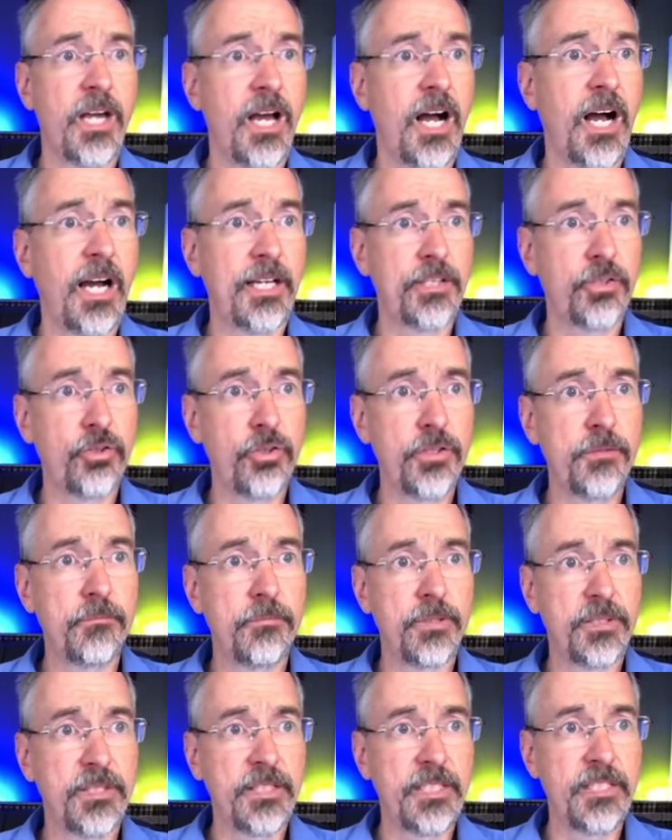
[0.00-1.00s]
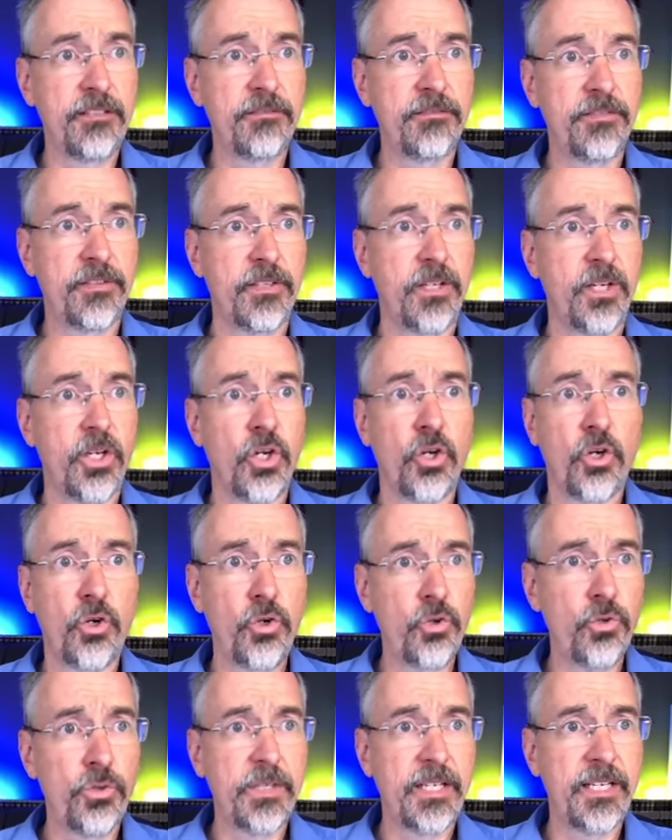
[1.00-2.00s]
I couldn't believe,
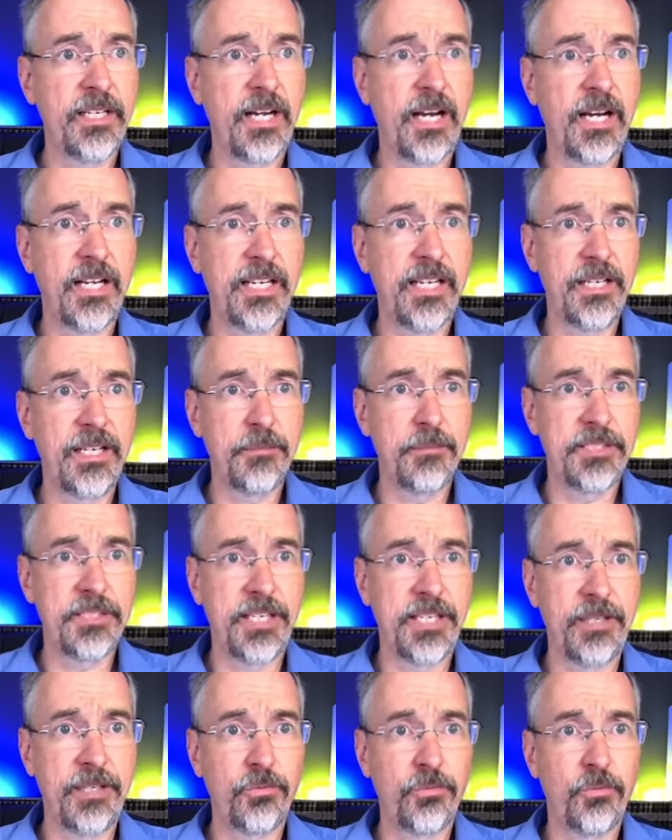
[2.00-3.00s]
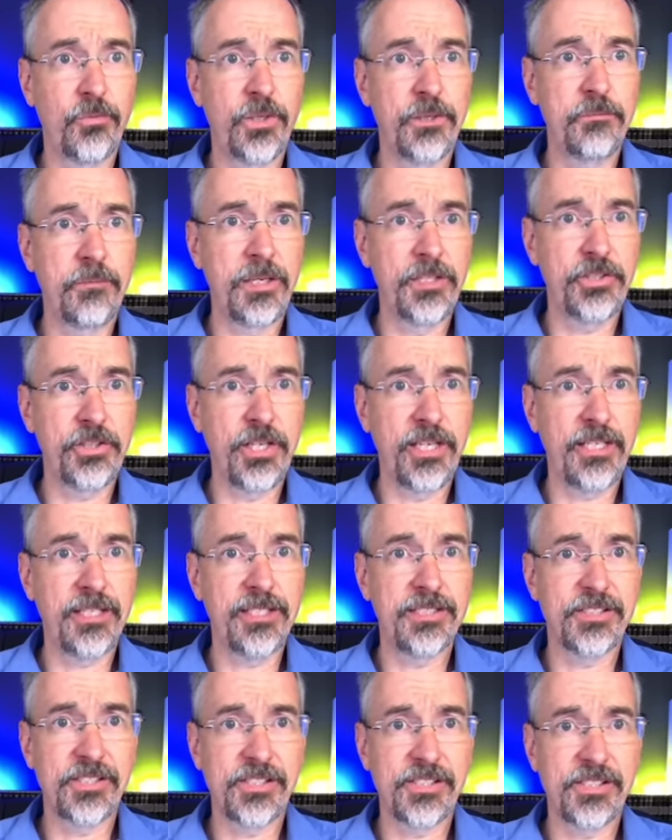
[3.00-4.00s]
who can I imitate when my channel
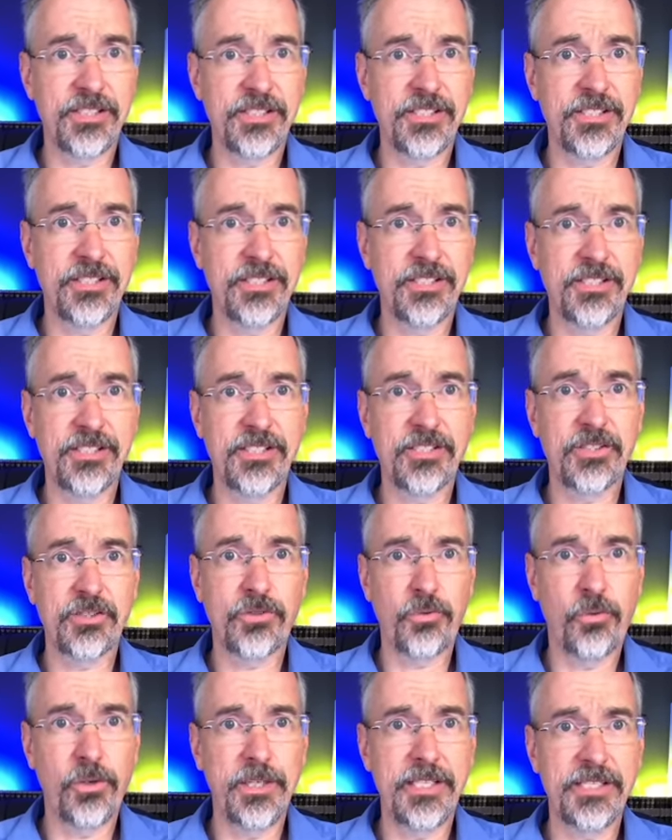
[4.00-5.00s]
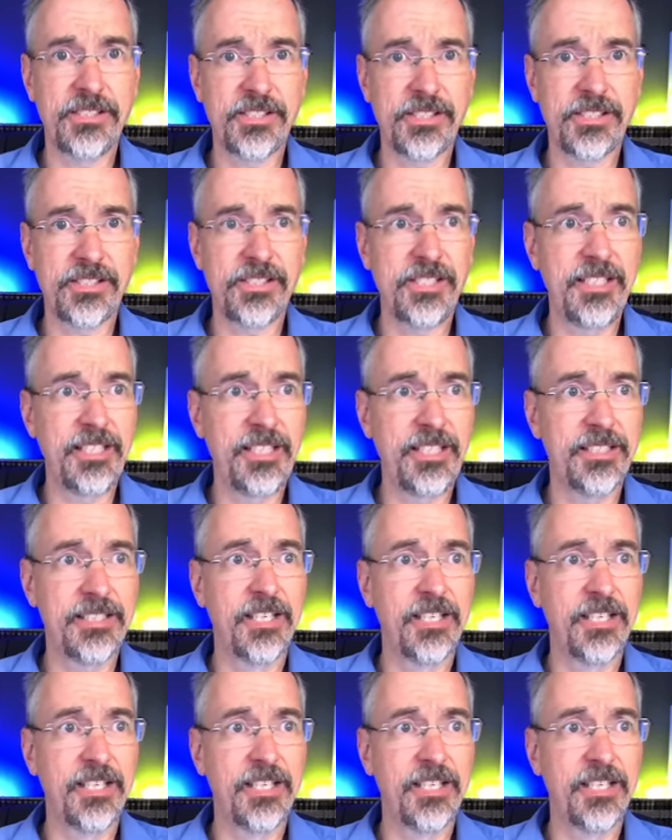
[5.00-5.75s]
has existed since 2016